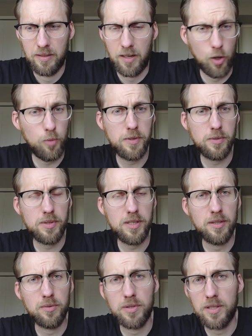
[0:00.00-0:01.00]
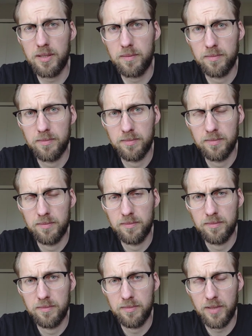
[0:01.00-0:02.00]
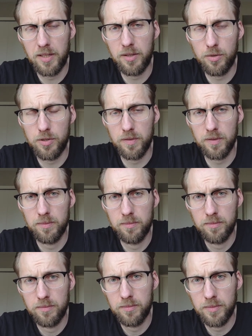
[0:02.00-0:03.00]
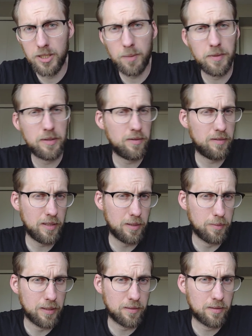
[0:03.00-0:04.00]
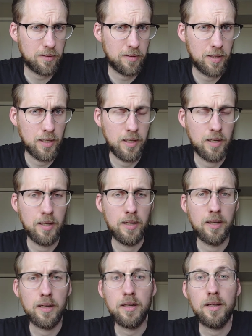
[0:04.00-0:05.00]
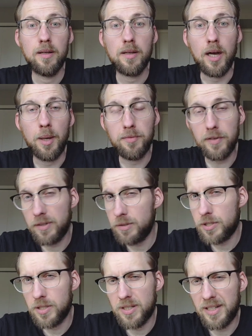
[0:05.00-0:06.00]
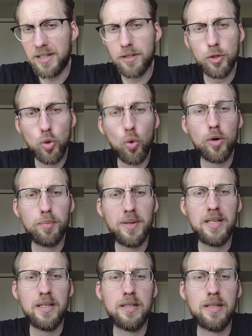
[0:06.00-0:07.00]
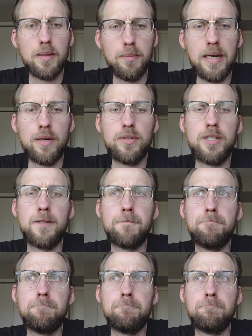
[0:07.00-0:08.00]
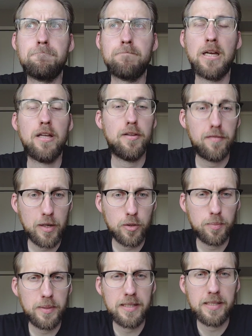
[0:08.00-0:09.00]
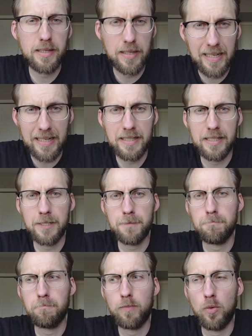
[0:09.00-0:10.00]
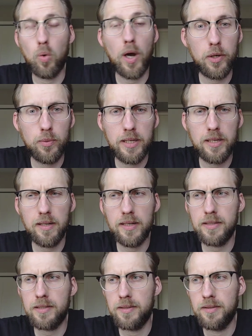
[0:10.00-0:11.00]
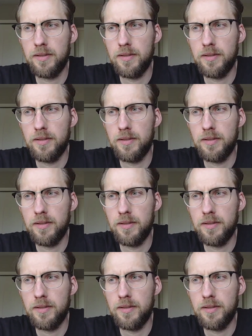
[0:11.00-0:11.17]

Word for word: I hope this was interesting and useful, something to think about. I'm very interested to hear your opinion about the fountain pens collecting. Why do we collect?